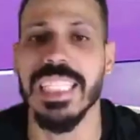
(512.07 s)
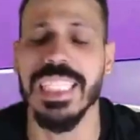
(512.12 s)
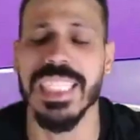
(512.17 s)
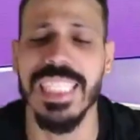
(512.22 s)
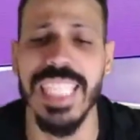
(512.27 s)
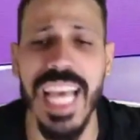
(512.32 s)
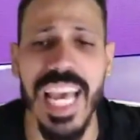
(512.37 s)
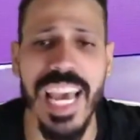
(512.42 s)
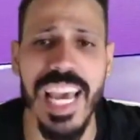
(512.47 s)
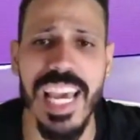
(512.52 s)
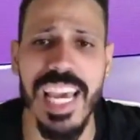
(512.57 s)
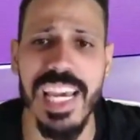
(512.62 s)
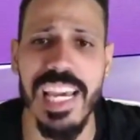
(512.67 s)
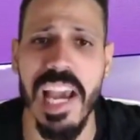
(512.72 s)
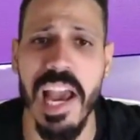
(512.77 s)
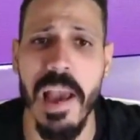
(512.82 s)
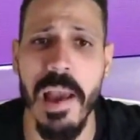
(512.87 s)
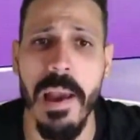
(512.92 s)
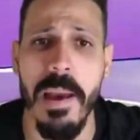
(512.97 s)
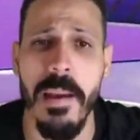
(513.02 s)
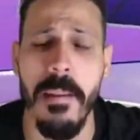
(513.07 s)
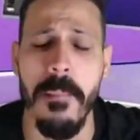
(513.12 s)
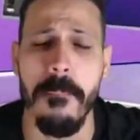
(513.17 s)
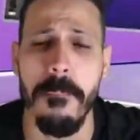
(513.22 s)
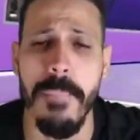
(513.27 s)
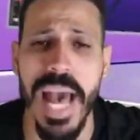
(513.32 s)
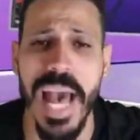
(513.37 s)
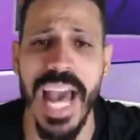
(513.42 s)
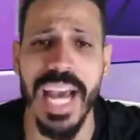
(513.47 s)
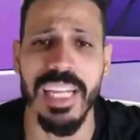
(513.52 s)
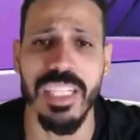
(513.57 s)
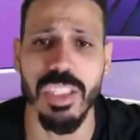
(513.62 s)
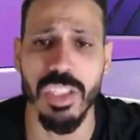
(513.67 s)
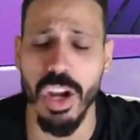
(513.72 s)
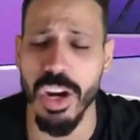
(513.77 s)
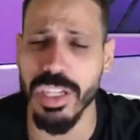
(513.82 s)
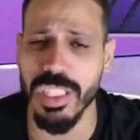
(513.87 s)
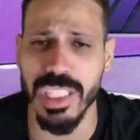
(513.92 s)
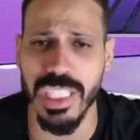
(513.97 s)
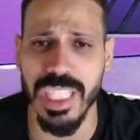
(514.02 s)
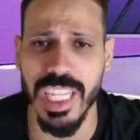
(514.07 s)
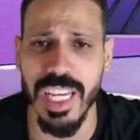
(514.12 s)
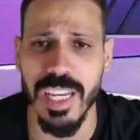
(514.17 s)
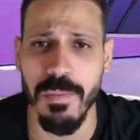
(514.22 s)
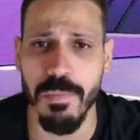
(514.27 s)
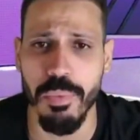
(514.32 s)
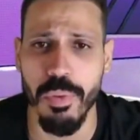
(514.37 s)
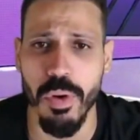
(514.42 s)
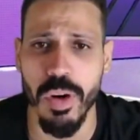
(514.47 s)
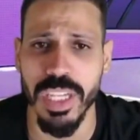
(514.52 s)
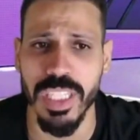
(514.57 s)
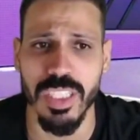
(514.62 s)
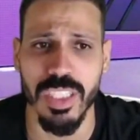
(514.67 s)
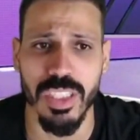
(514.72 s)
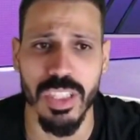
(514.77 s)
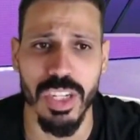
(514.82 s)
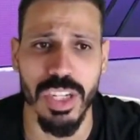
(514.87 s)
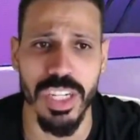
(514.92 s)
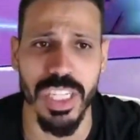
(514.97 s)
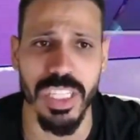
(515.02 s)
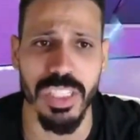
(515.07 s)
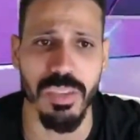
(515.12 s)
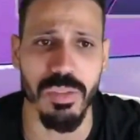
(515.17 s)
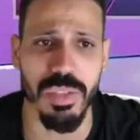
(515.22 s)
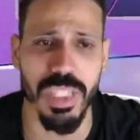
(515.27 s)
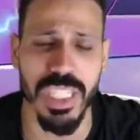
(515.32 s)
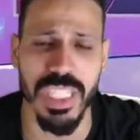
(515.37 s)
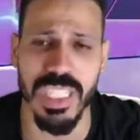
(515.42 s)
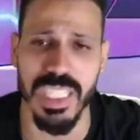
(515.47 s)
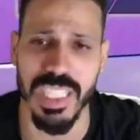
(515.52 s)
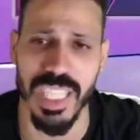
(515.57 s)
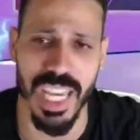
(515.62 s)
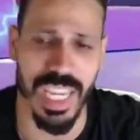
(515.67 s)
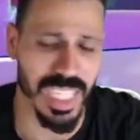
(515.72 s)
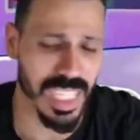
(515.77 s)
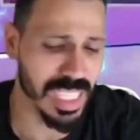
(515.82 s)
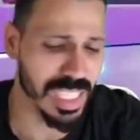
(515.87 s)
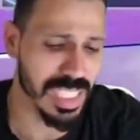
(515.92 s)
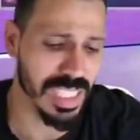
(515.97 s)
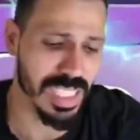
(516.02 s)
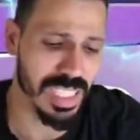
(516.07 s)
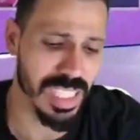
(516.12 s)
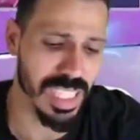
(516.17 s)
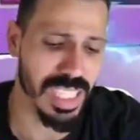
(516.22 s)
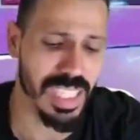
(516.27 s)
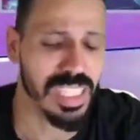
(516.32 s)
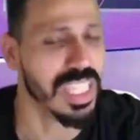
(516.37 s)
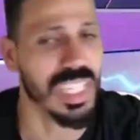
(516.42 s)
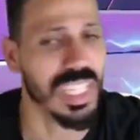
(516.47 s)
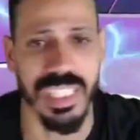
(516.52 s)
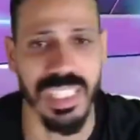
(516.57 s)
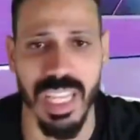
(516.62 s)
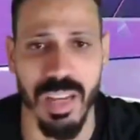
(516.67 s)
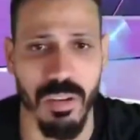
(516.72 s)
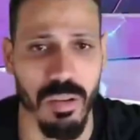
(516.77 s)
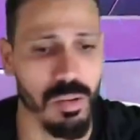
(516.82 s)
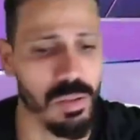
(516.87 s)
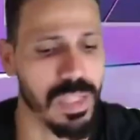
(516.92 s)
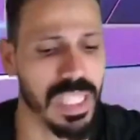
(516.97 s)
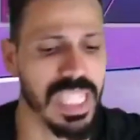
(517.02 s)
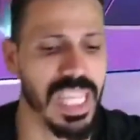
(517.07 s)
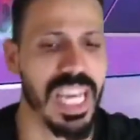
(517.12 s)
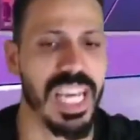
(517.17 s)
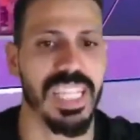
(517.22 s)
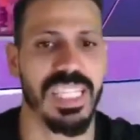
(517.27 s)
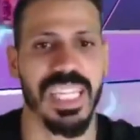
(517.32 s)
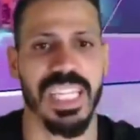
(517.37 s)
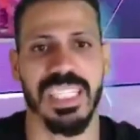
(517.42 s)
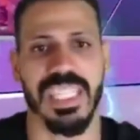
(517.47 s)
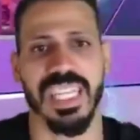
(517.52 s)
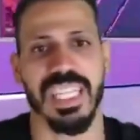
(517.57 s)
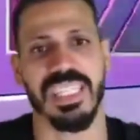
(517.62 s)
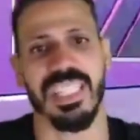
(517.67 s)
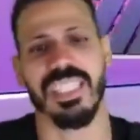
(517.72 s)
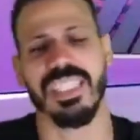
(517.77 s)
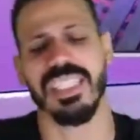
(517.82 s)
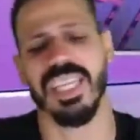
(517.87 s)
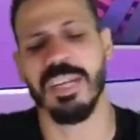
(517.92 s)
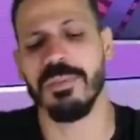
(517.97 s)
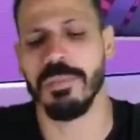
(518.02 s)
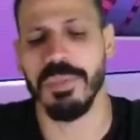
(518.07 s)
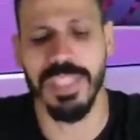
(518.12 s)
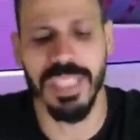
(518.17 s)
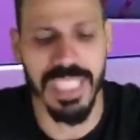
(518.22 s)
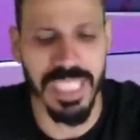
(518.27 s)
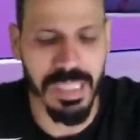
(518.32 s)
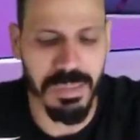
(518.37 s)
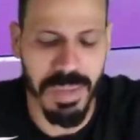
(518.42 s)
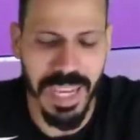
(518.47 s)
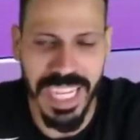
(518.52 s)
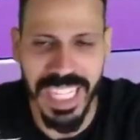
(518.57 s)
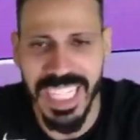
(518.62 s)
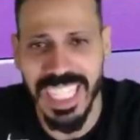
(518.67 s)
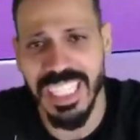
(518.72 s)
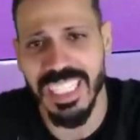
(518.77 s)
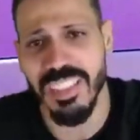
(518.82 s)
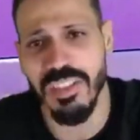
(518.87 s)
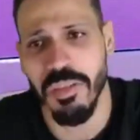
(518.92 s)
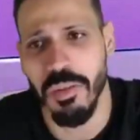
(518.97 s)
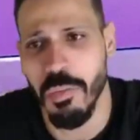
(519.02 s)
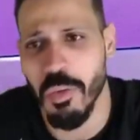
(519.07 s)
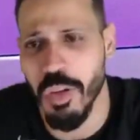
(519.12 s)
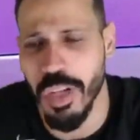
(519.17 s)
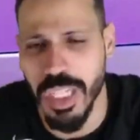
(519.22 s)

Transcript: T Mac, 13 points, 33 seconds, and that's not what we get. And that's not the type of T Mac. He a little more